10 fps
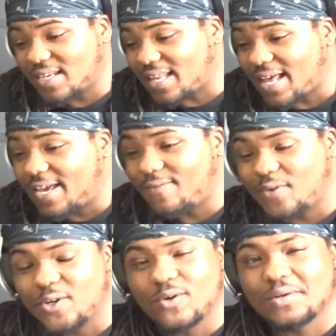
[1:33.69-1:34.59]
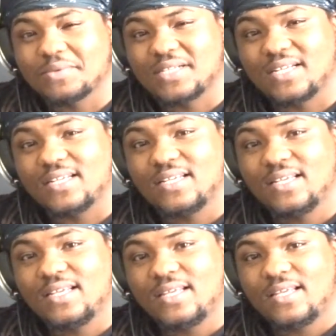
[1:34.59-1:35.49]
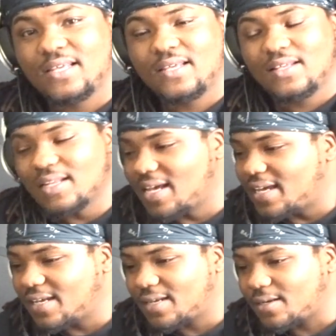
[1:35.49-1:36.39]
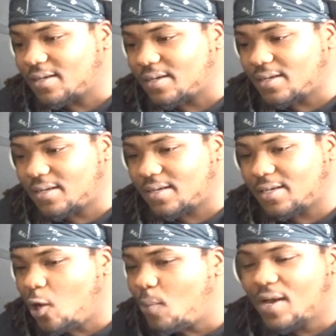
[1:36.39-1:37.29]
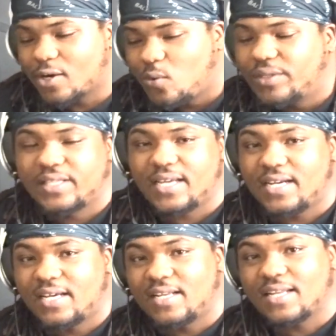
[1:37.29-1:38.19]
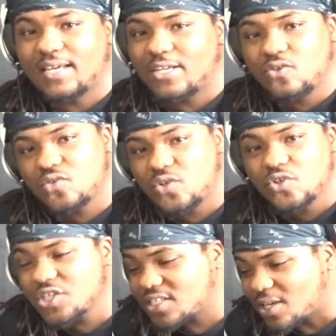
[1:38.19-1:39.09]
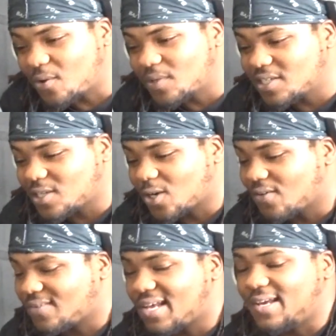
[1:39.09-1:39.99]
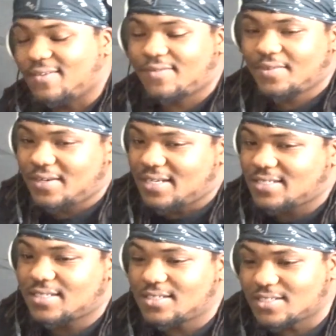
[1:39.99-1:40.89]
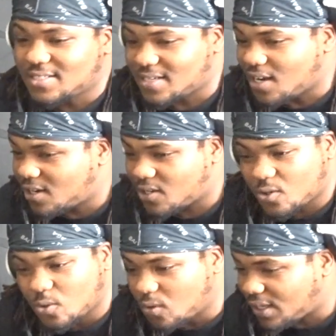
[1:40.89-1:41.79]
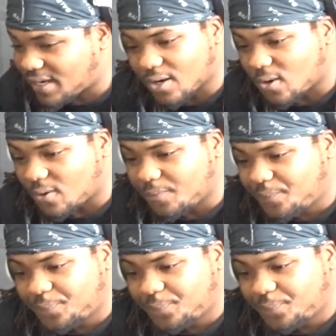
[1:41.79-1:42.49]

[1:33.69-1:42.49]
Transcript: life. You know what I'm saying? Like, no matter what they done, like, you just don't deserve life. That shit is just not cool at all.